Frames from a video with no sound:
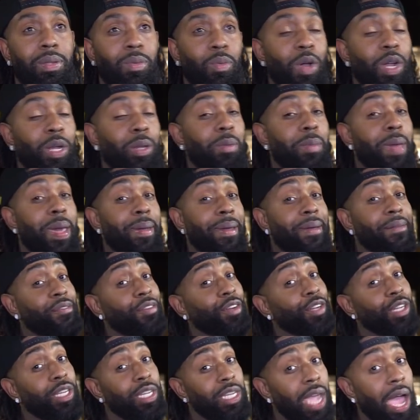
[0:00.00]
Welcome to battle rap
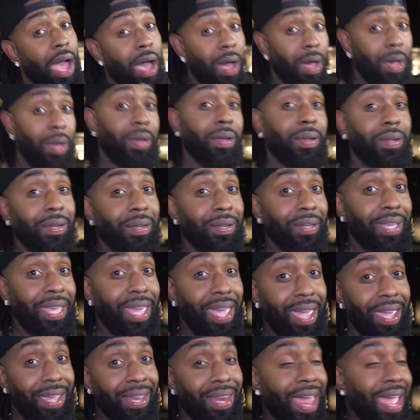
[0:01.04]
for y'all.
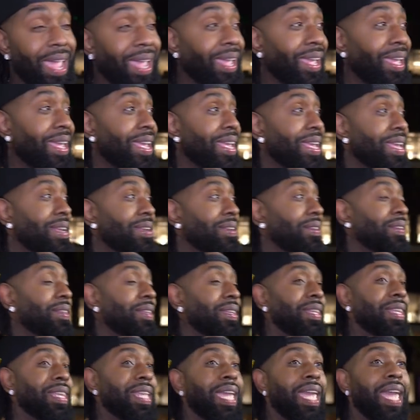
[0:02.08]
Okay, like you're
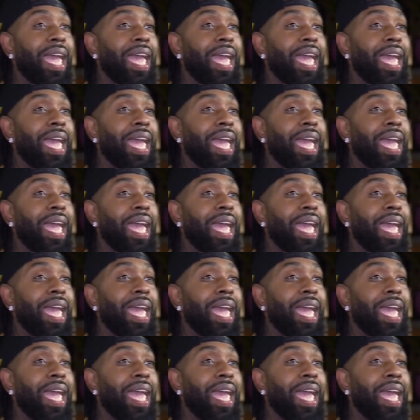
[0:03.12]
saying.